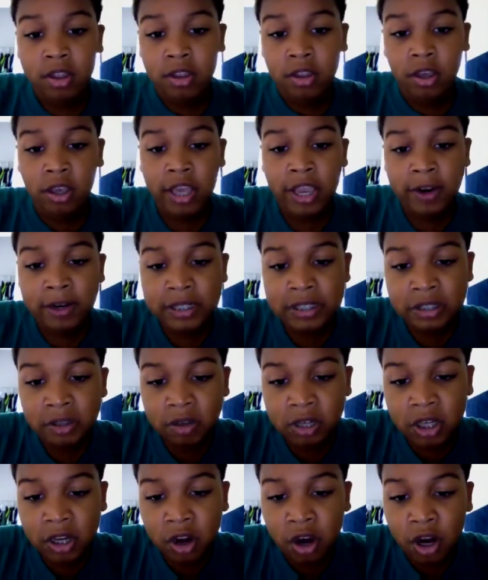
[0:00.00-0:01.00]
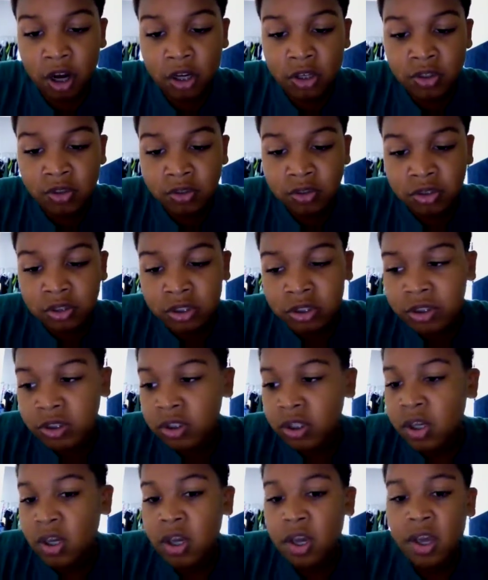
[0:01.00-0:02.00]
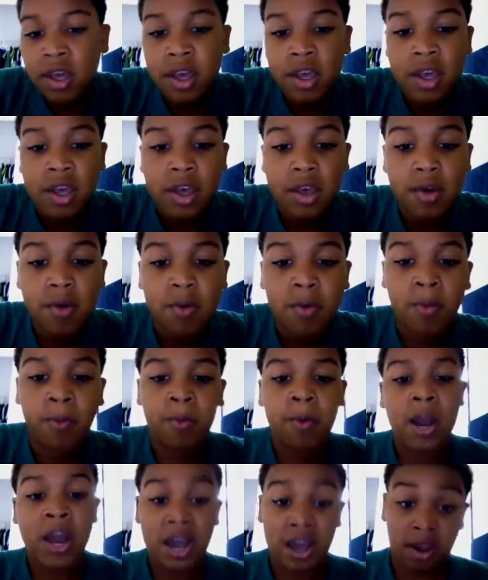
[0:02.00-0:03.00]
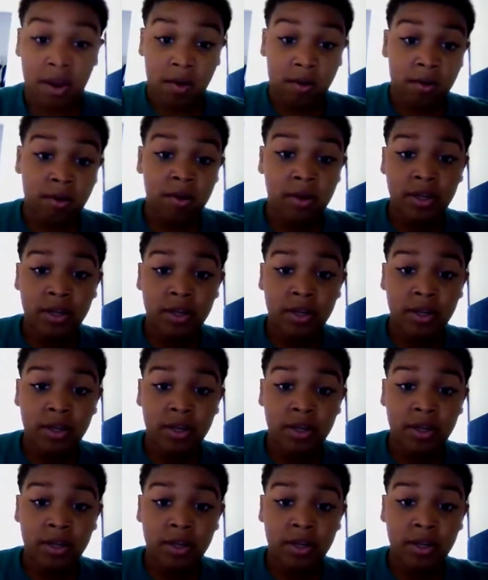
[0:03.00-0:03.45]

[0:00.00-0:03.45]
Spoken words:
Arizona Cardinals. Wow.